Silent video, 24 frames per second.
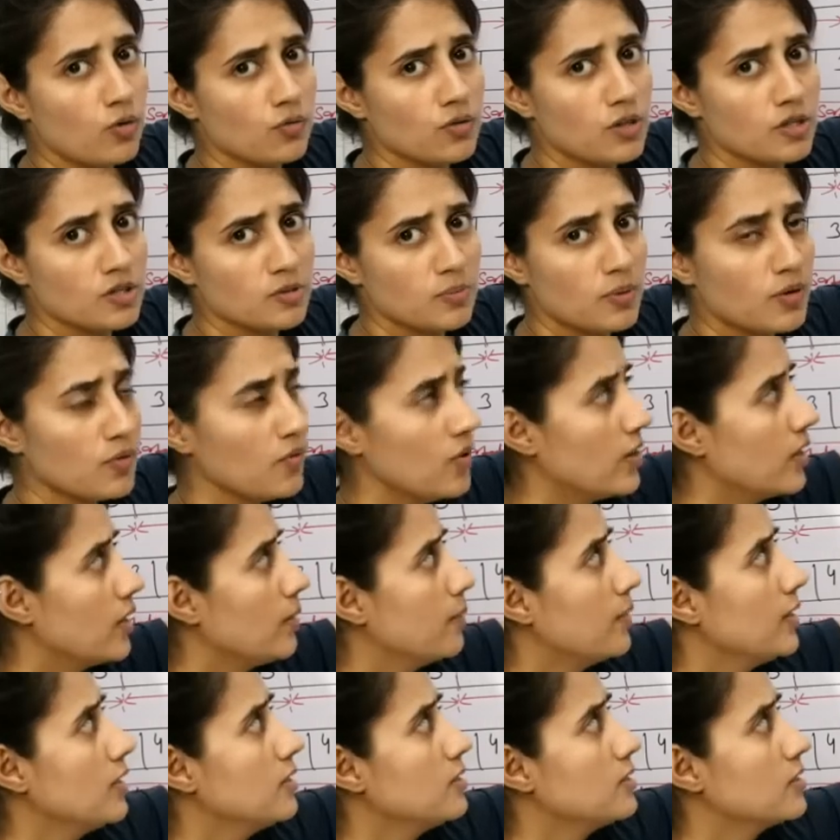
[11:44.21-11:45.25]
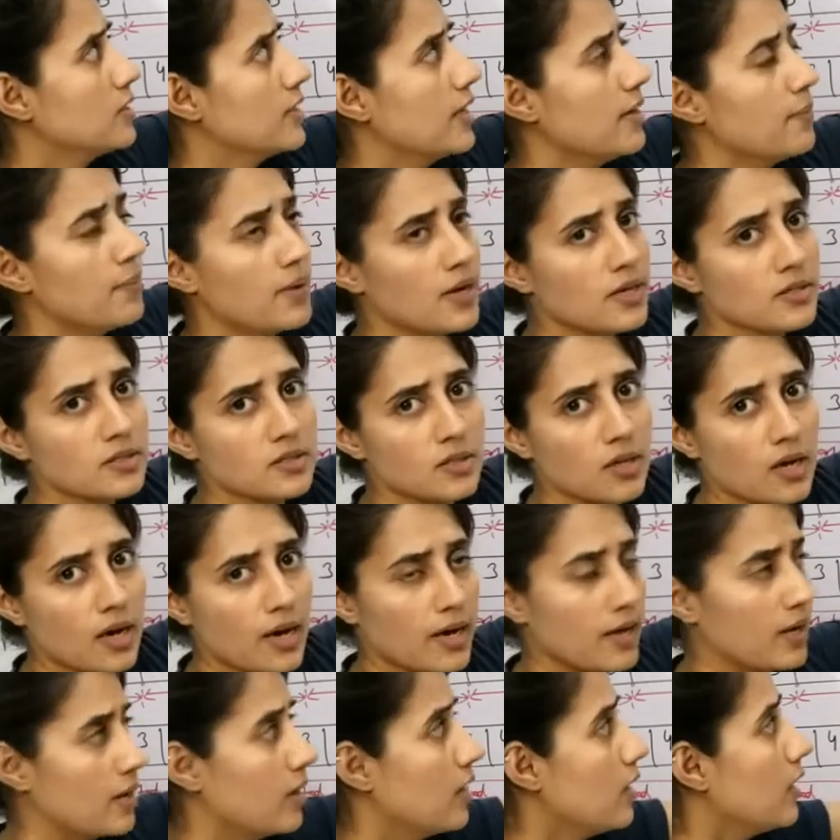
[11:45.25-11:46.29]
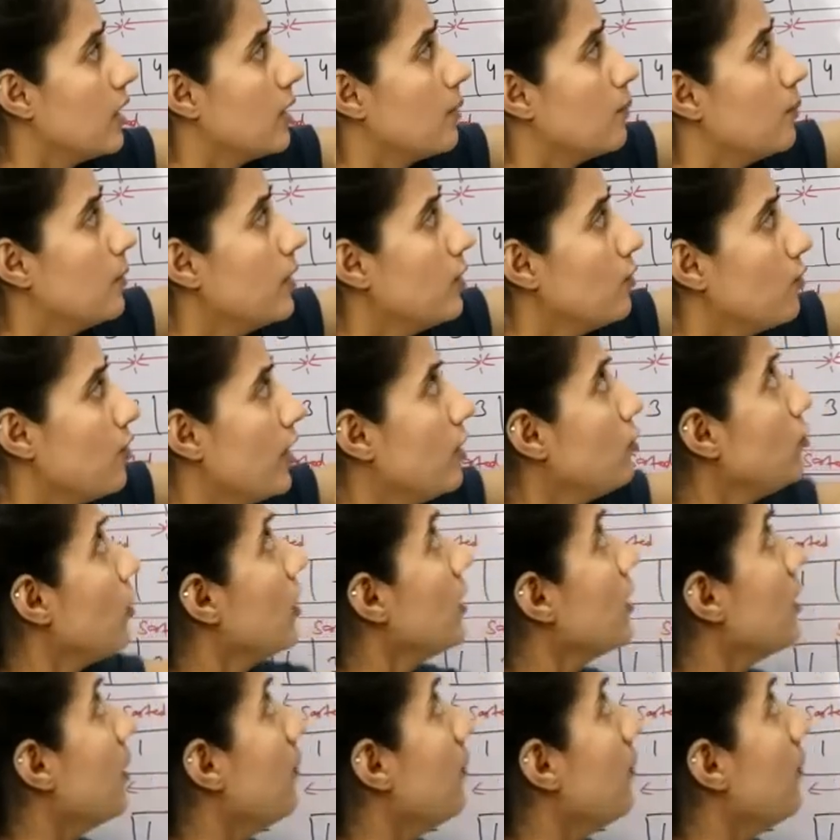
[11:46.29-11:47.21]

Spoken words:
of this main variable is same as I, but when you are